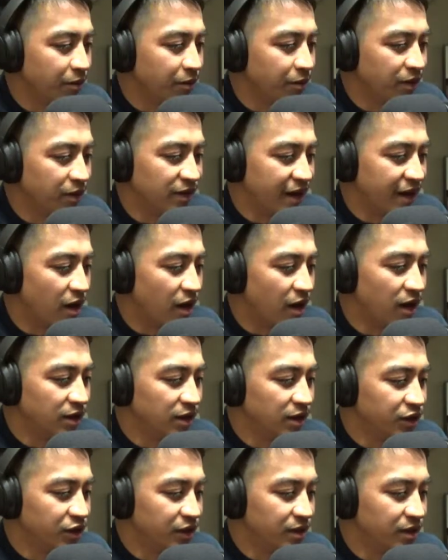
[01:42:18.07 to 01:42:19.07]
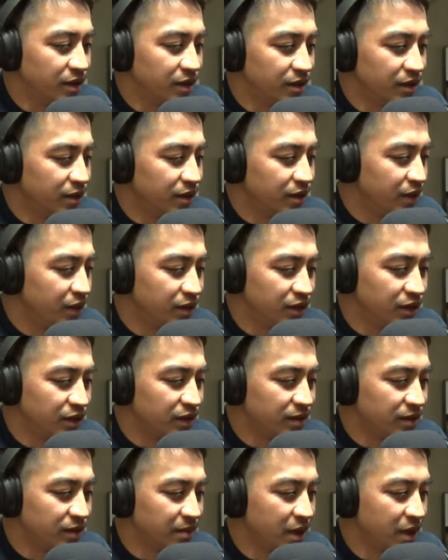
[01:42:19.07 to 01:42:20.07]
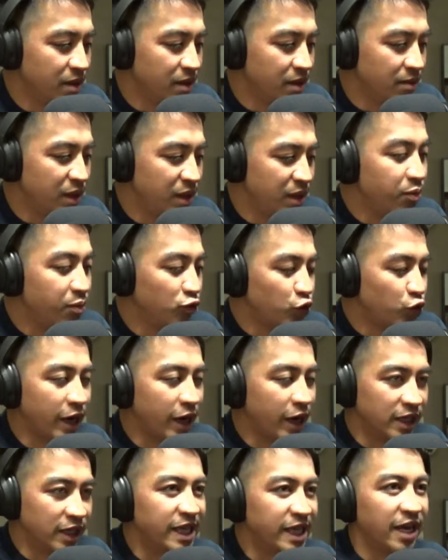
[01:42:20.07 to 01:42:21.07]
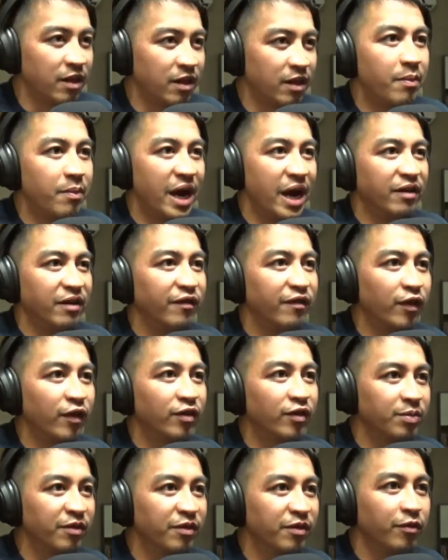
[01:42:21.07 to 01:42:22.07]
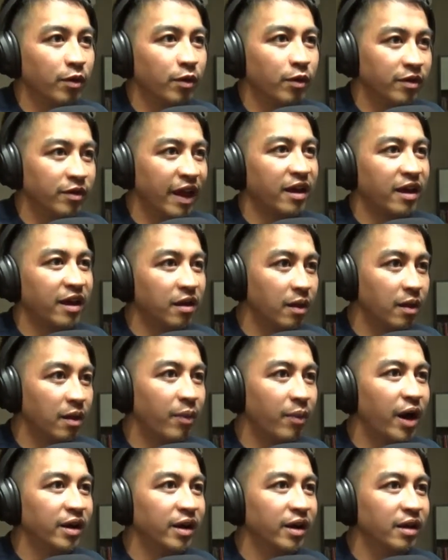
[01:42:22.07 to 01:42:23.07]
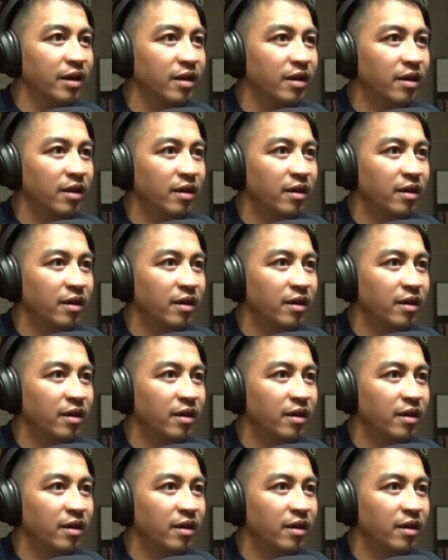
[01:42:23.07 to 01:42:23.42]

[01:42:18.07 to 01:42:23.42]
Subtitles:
like with psychology, or you just people try to attack the mind first before attacking the body.